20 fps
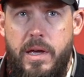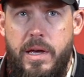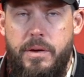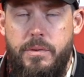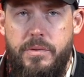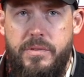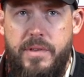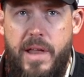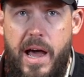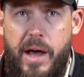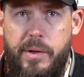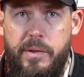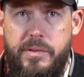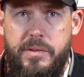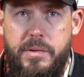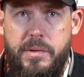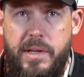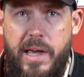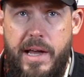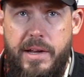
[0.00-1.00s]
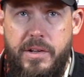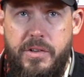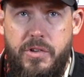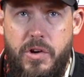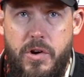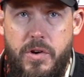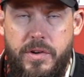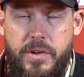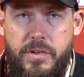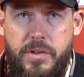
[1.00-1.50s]
It's kind of
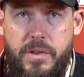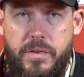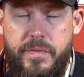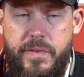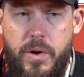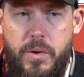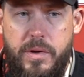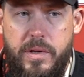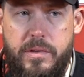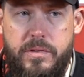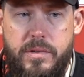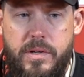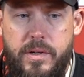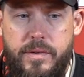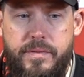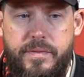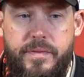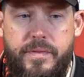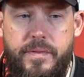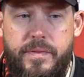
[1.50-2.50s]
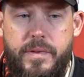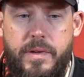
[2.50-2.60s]
turned into the focus of,